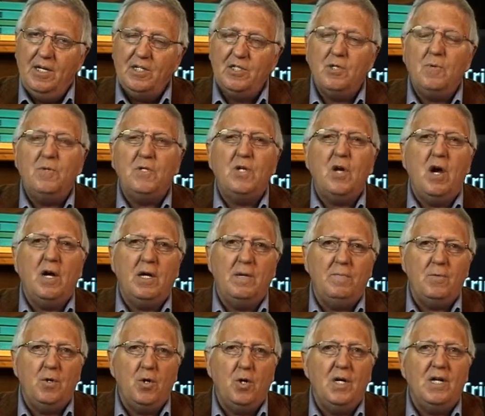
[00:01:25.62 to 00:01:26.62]
So we're talking
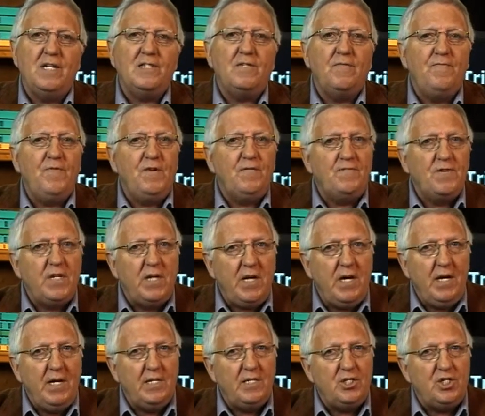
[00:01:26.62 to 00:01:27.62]
more or less
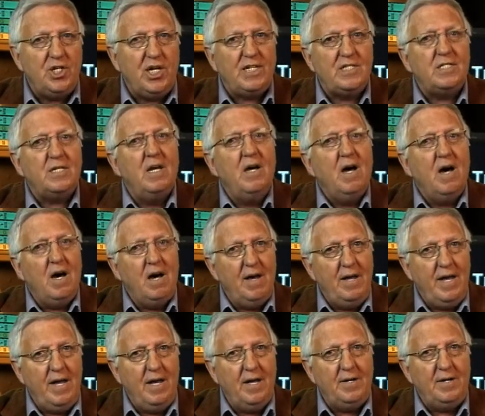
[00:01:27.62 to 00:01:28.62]
15 jets
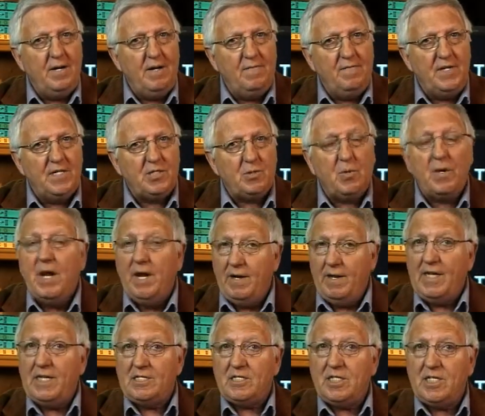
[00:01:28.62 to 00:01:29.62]
ahead of this one. Now
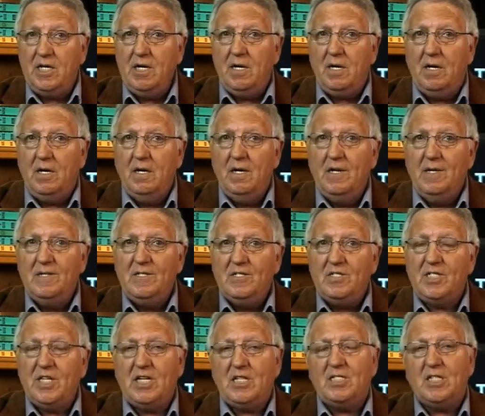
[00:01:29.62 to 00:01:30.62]
that's still
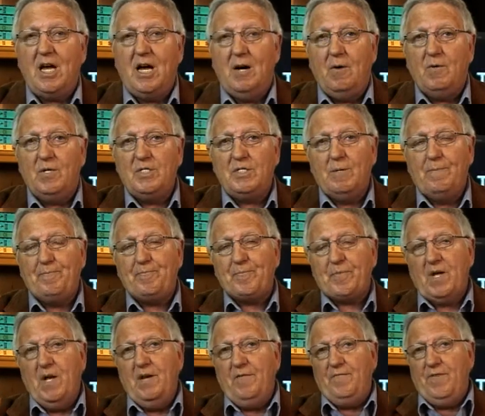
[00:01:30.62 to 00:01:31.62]
6 hours
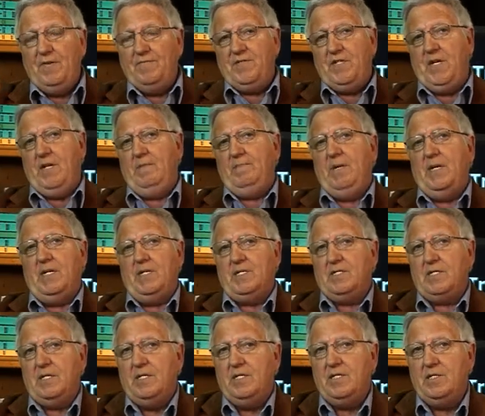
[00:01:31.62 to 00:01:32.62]
and 15
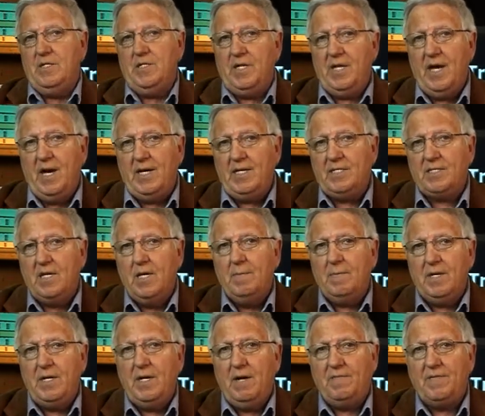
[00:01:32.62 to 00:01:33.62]
minutes to de-ice,
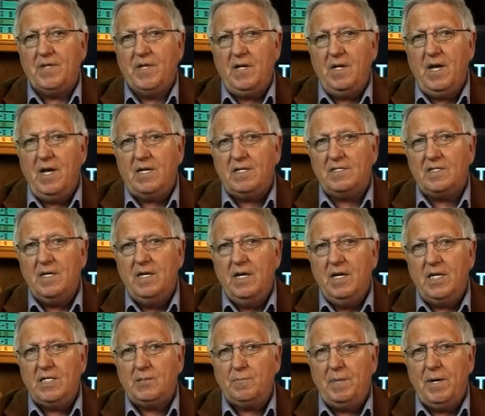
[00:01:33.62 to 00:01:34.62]
but nevertheless,
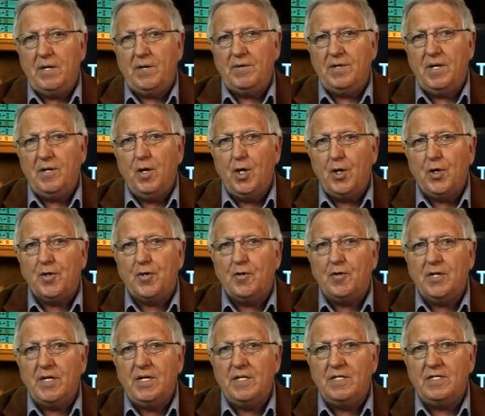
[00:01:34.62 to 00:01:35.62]
it's better than
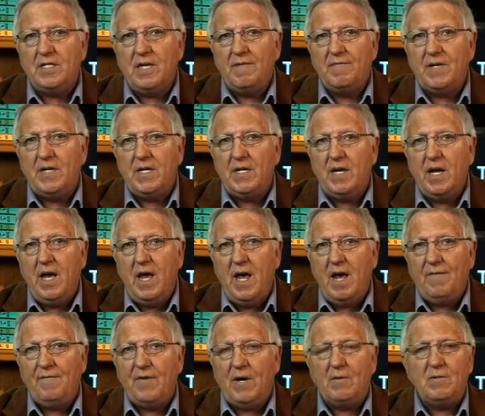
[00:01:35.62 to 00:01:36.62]
37 and a
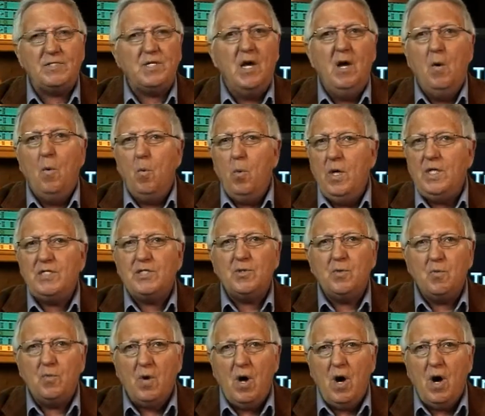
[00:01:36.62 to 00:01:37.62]
half hours. What's
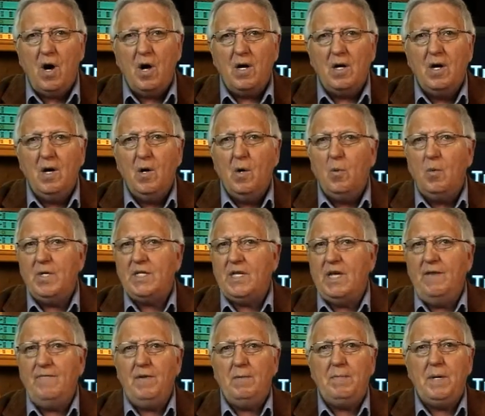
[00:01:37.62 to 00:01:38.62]
wrong with
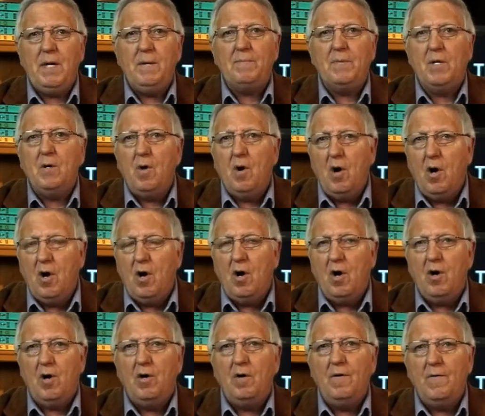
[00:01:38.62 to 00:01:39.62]
giving people
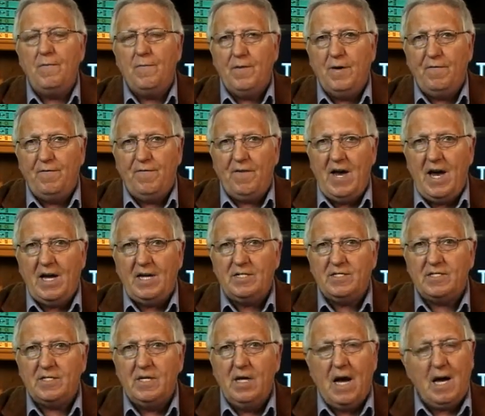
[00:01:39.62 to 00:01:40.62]
all the
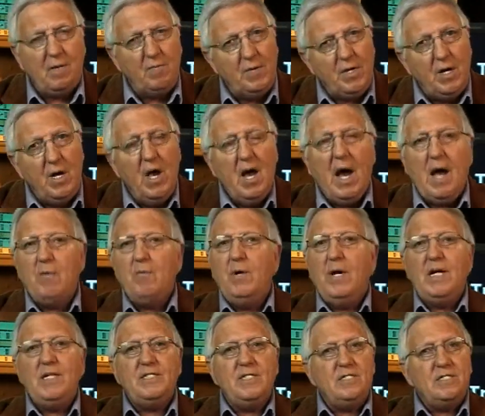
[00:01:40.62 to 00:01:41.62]
facts? I
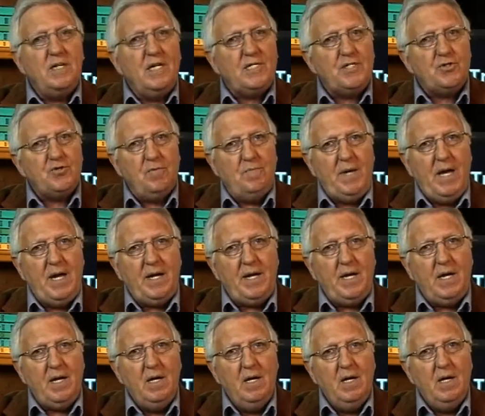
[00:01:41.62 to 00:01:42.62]
realize it's less
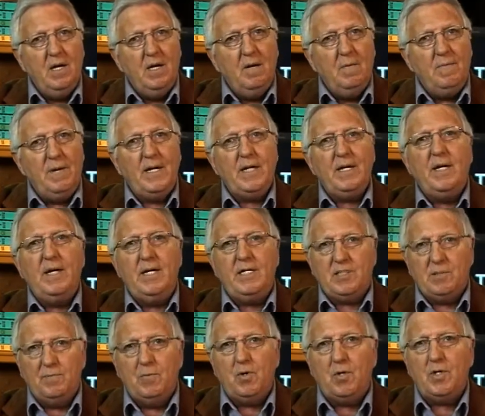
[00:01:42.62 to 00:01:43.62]
dramatic, but
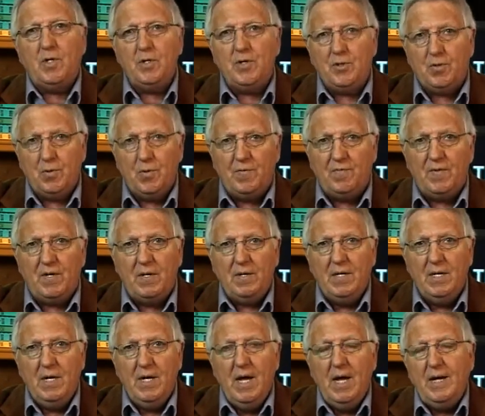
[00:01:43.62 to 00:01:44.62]
it's more truthful.
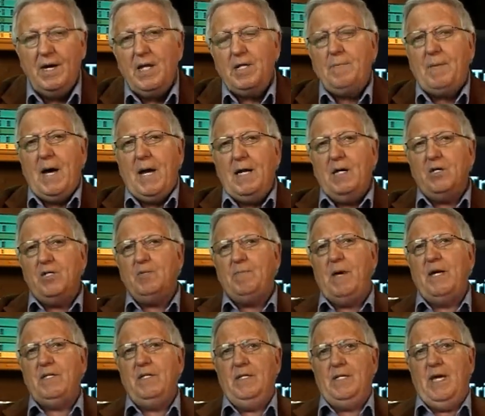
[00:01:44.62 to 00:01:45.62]
Now the pilot goes
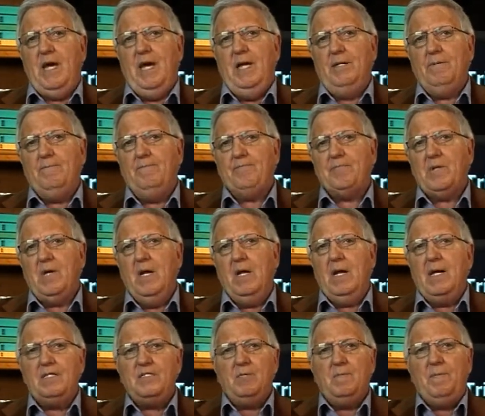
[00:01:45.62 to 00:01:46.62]
back to the gate,
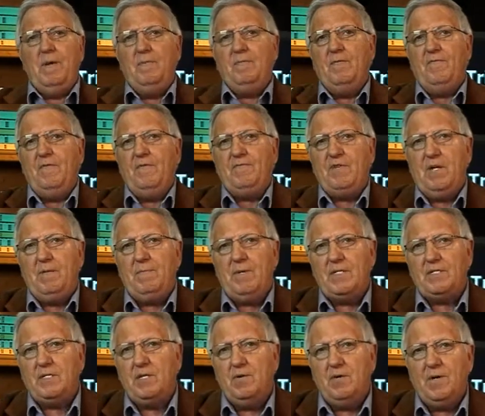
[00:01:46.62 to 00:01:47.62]
allows the people 15
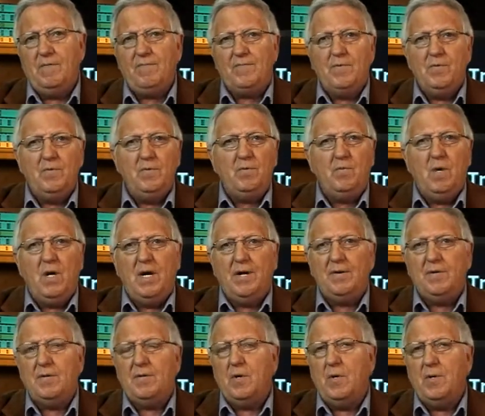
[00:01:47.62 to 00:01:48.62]
minutes to go get food,
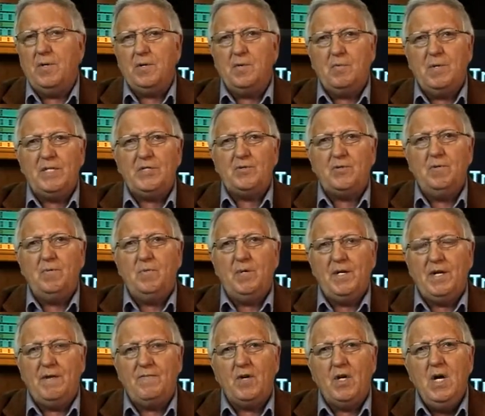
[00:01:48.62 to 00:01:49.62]
water, go to the restroom,
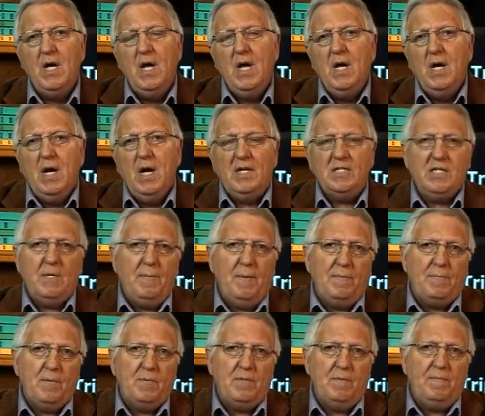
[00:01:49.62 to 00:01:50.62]
whatever. Some
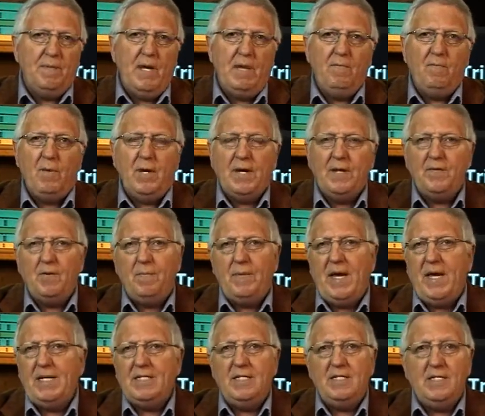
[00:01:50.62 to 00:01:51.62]
people may have wanted their
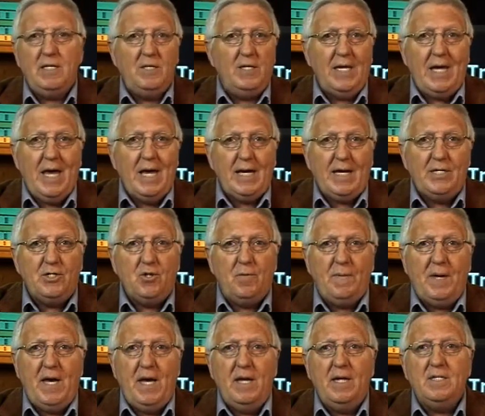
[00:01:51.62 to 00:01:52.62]
bags. He said, you can't get your
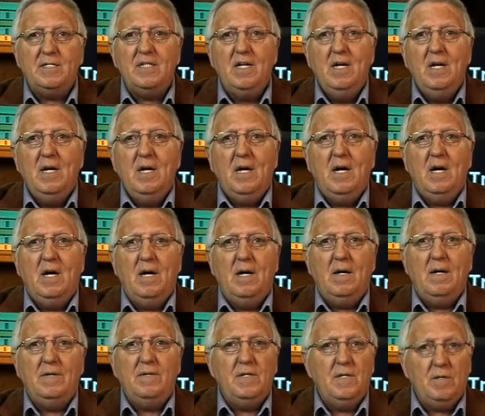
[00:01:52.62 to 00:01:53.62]
bags.
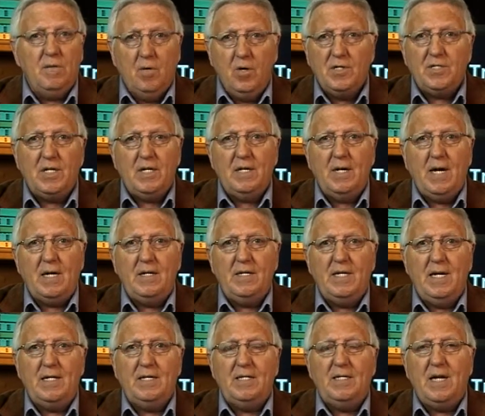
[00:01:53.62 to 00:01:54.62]
Of course, they're not going
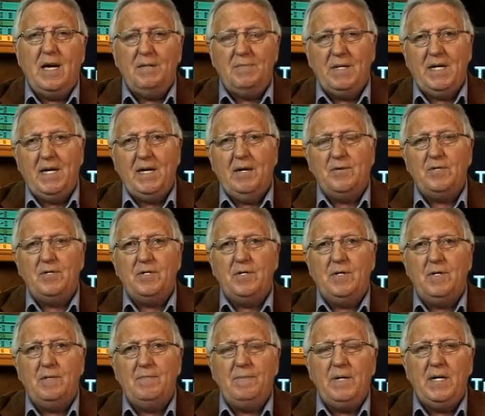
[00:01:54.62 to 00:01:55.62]
to take the time to get under
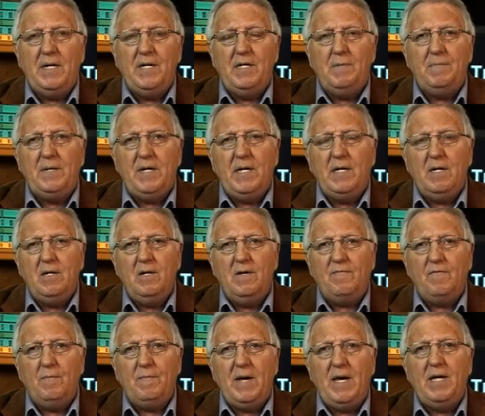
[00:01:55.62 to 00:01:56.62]
the belly of the plane and
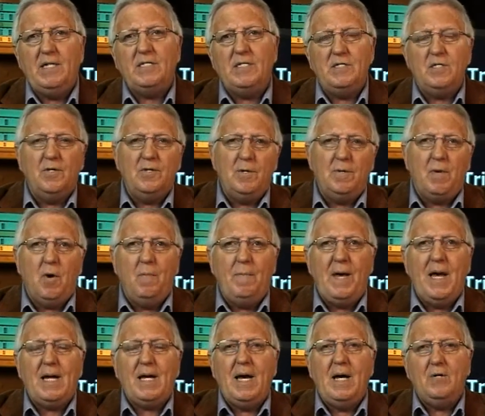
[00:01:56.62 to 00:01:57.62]
look for bags. And so they'll go
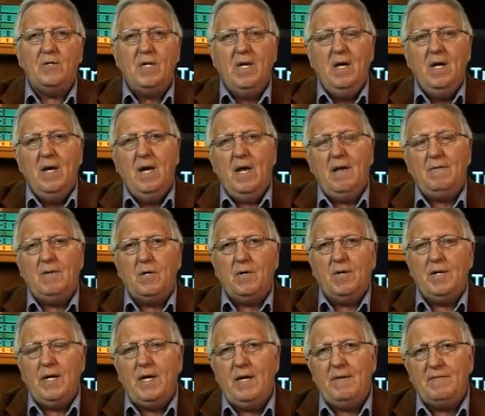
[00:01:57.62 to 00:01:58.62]
back out, and they're
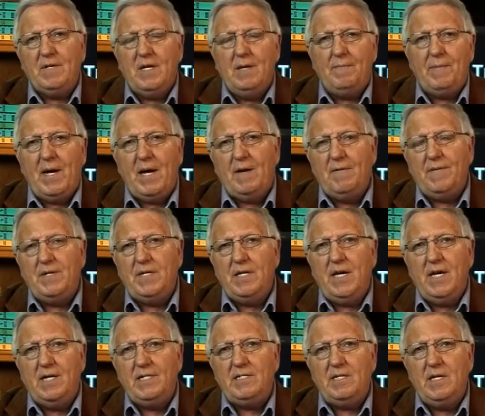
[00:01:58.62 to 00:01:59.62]
going to have to get back on the
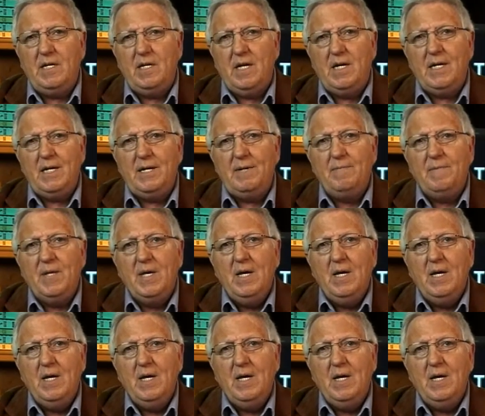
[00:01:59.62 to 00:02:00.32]
de-icing line.